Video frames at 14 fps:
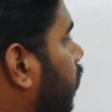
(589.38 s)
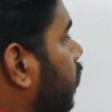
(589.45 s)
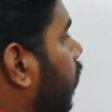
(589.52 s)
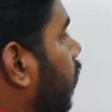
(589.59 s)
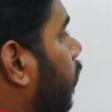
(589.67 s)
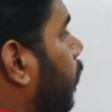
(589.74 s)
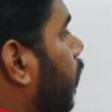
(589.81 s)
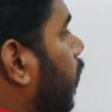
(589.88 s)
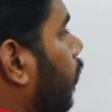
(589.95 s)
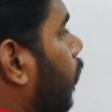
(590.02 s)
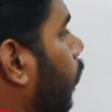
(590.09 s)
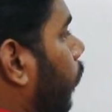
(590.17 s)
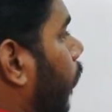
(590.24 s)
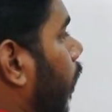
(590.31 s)
is nothing but
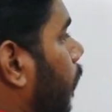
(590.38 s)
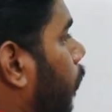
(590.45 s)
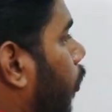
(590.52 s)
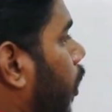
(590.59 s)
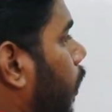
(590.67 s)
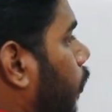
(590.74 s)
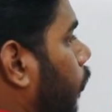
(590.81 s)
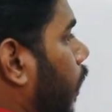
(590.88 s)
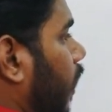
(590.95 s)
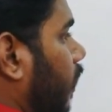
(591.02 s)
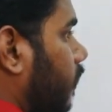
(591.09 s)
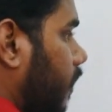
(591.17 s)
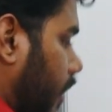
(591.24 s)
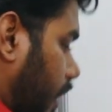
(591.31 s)

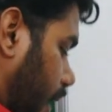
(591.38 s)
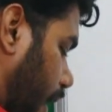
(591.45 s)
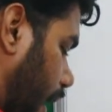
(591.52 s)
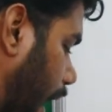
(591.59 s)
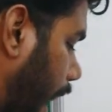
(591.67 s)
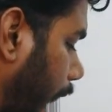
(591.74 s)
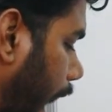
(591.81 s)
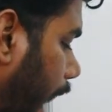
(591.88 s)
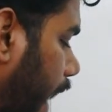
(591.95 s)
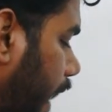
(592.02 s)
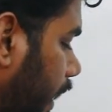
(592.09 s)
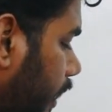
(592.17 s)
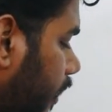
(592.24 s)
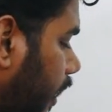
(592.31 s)
1.2x.
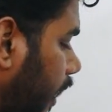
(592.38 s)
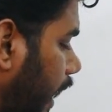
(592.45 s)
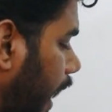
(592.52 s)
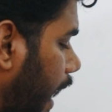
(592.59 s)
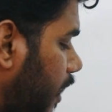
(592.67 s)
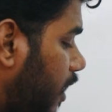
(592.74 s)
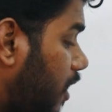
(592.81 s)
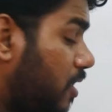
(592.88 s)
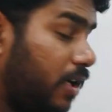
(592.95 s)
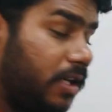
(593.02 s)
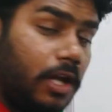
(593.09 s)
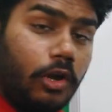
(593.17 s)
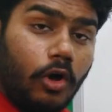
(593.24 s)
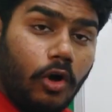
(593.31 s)
And the carriage at
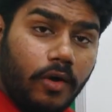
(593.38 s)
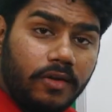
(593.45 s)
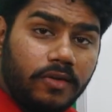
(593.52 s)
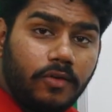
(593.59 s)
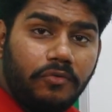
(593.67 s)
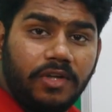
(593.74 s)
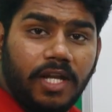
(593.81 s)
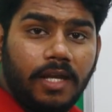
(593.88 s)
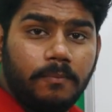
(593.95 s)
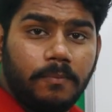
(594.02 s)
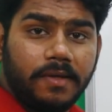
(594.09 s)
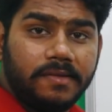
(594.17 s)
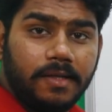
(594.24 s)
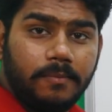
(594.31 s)
a loss of
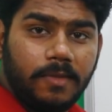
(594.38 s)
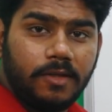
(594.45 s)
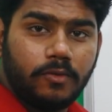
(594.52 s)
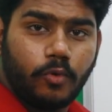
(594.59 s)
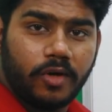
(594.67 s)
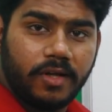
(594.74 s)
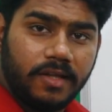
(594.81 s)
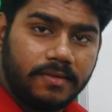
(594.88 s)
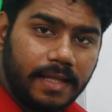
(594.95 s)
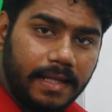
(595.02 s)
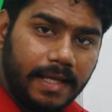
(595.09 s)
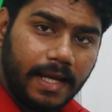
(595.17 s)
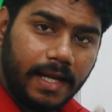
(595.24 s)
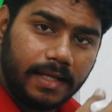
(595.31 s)
10% means what? He's
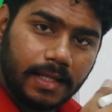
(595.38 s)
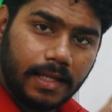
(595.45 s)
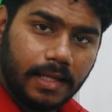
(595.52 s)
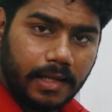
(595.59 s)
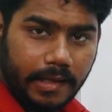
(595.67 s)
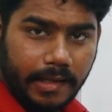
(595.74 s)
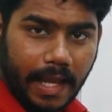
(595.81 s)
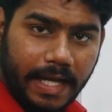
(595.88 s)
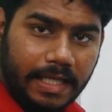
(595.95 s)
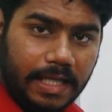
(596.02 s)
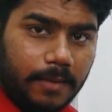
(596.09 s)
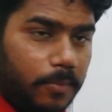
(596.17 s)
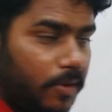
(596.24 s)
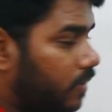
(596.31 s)
selling at
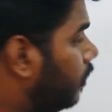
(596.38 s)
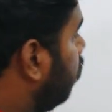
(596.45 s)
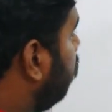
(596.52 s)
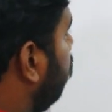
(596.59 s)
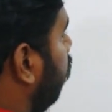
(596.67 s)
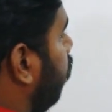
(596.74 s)
90% of the